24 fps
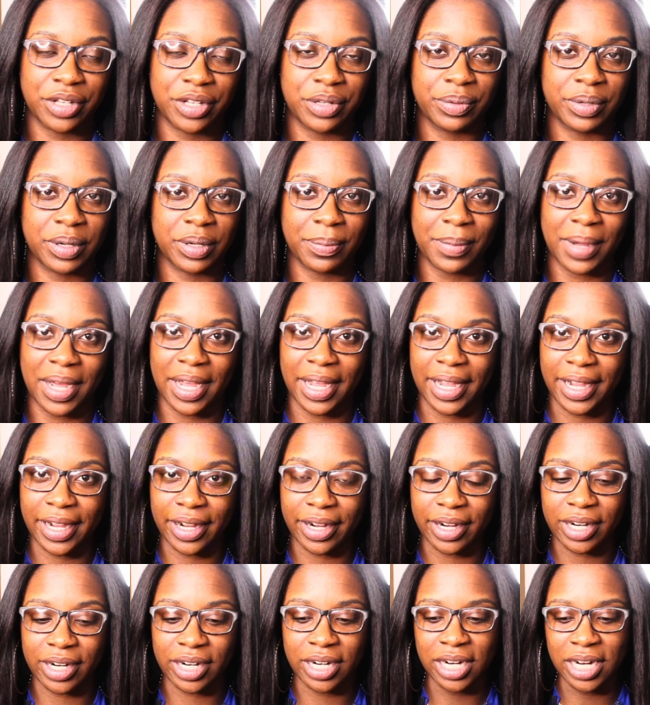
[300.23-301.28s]
doing my
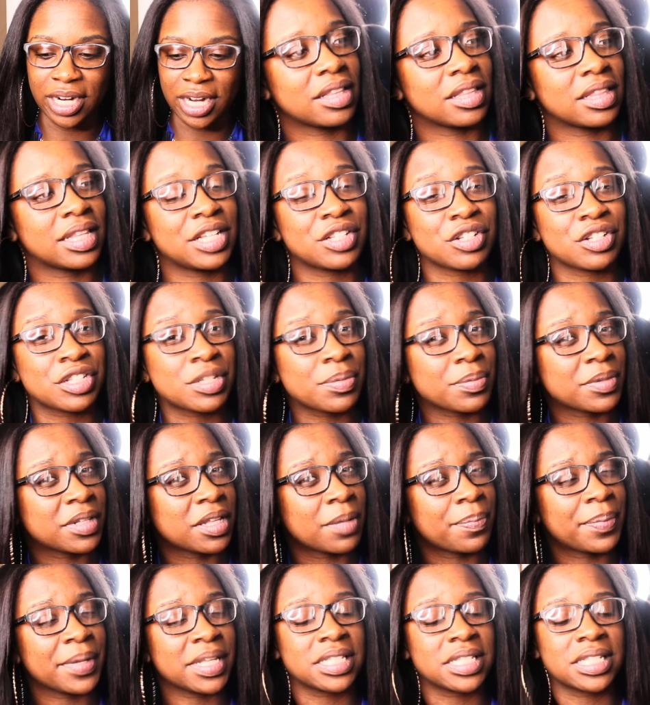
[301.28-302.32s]
hair. These are some
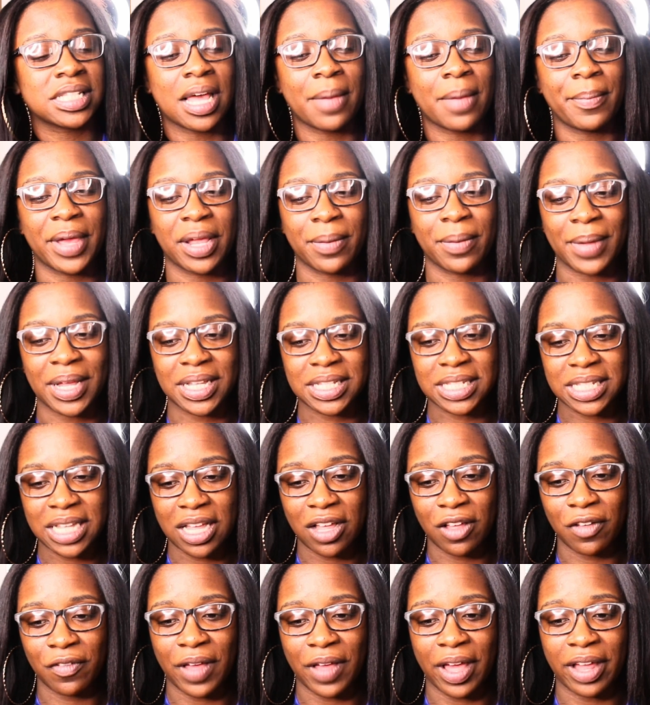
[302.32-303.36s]
clip-ins I made
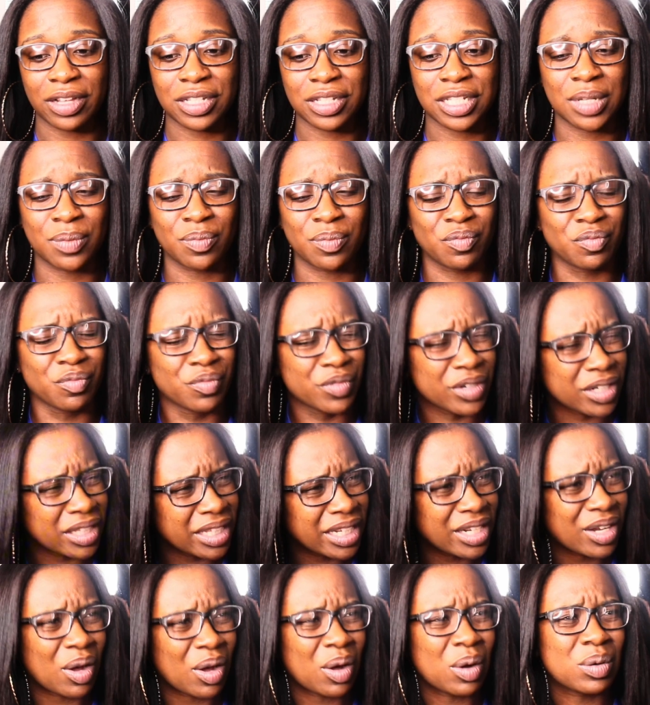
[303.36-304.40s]
myself out of some
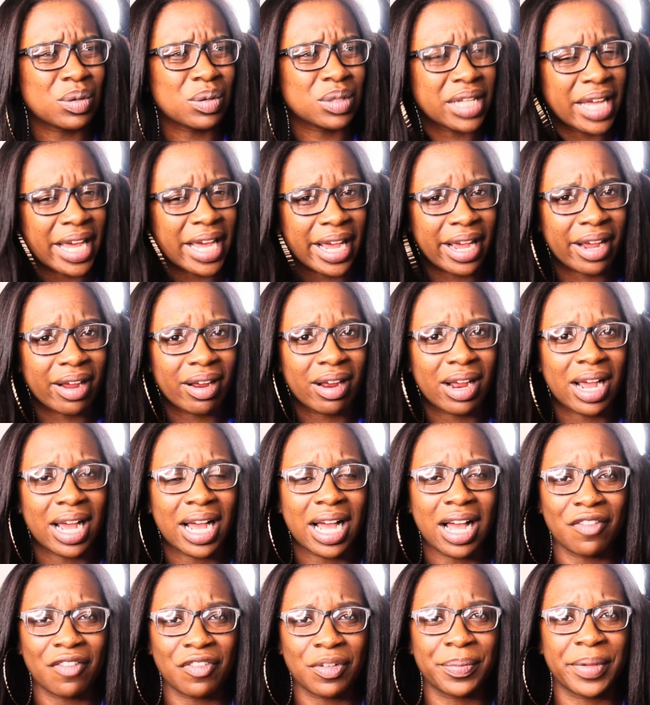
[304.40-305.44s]
really old hair I
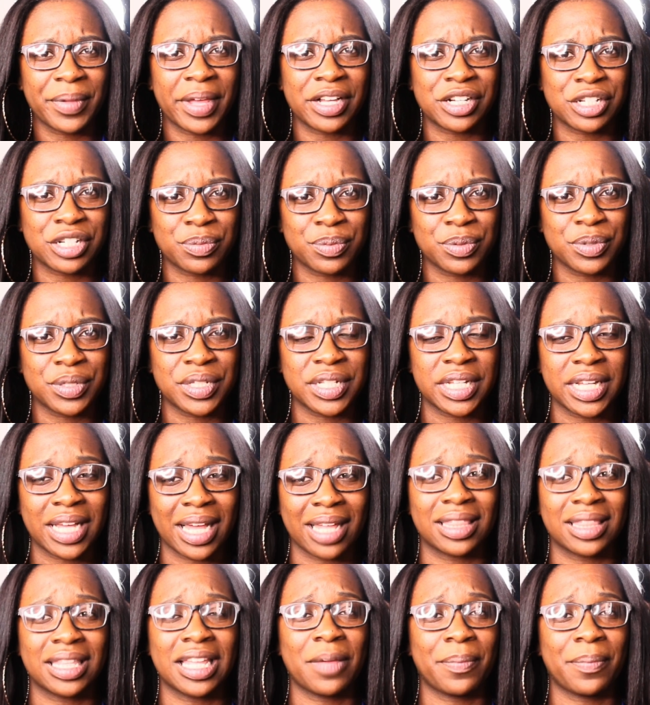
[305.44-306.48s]
got from Kendra's Boutique, I
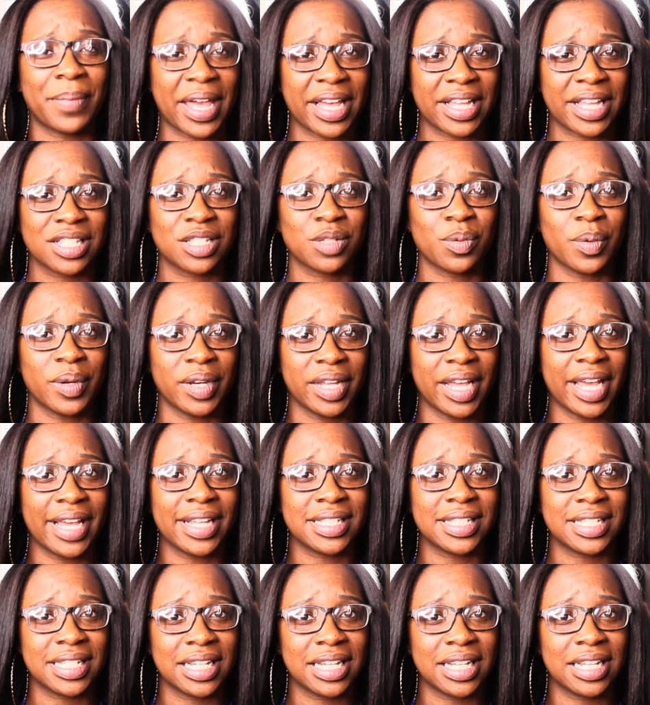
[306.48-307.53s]
think back in
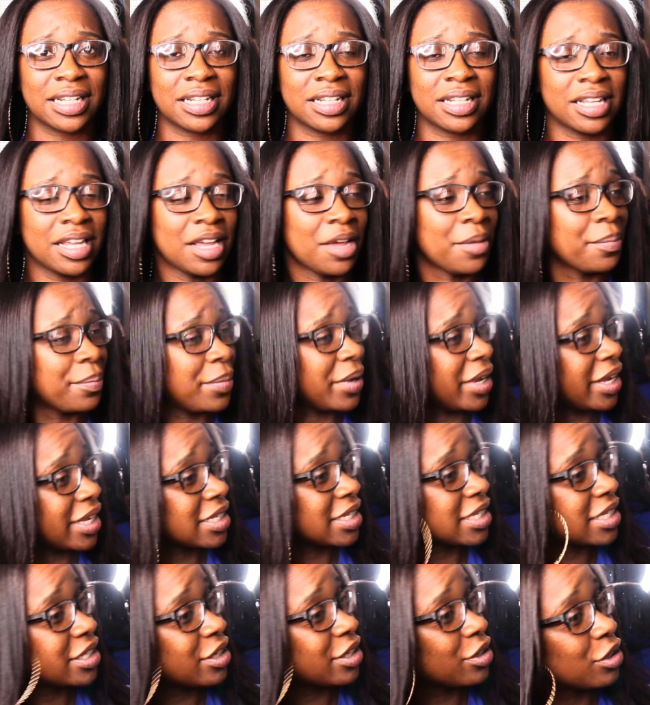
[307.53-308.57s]
2018, but it
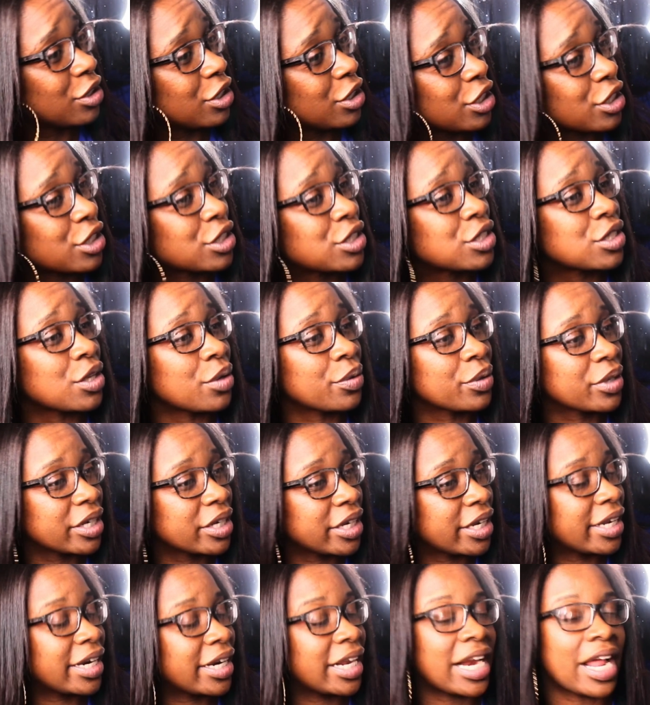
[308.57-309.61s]
still looks so
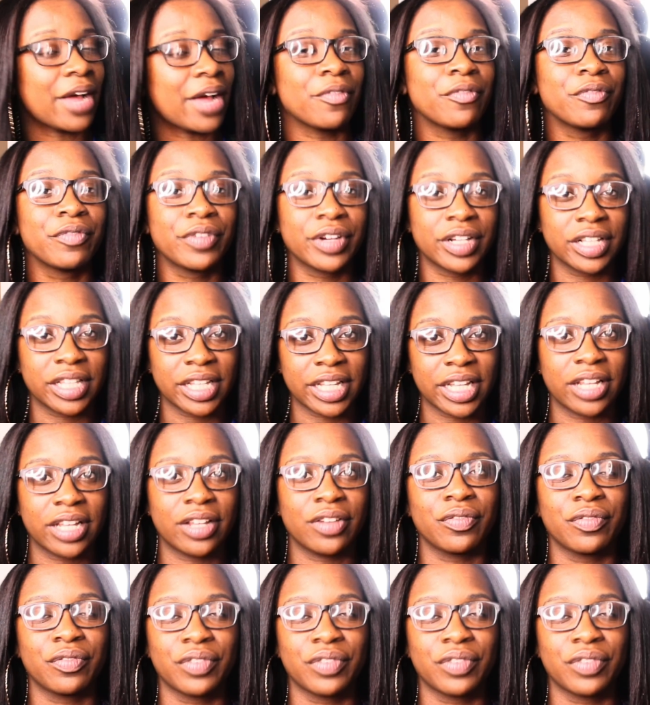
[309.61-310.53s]
good. And I really